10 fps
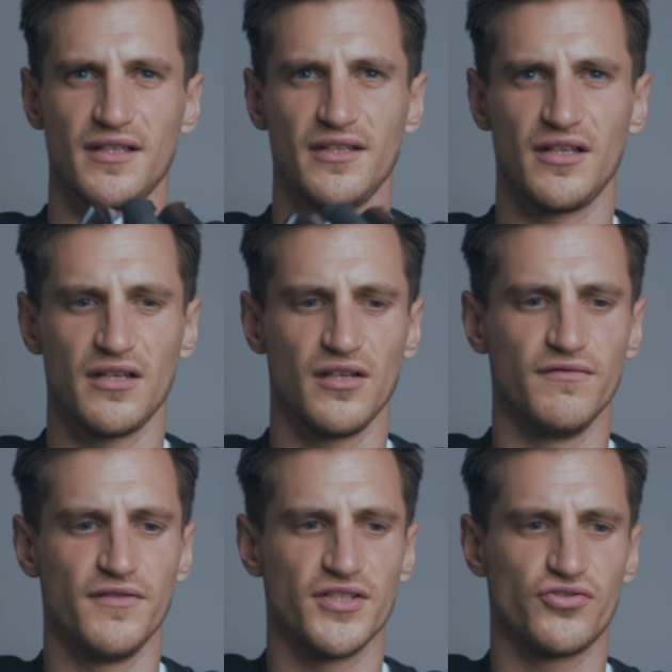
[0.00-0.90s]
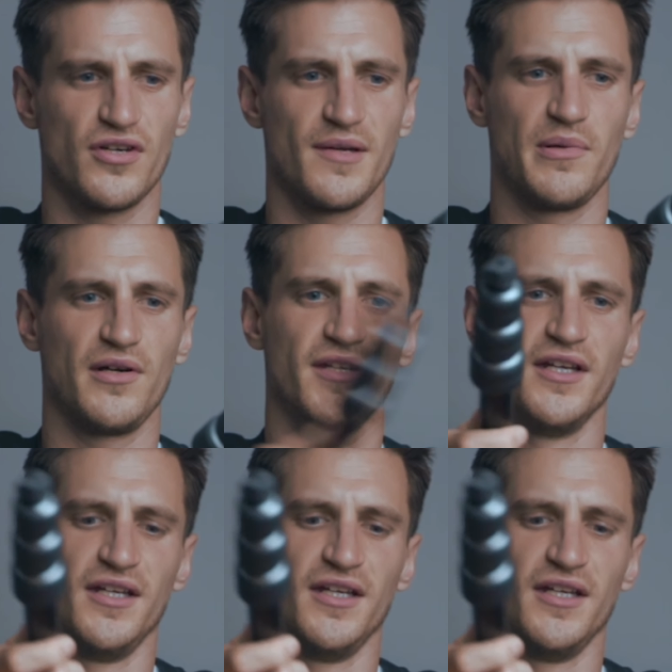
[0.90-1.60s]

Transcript: I love this tripod.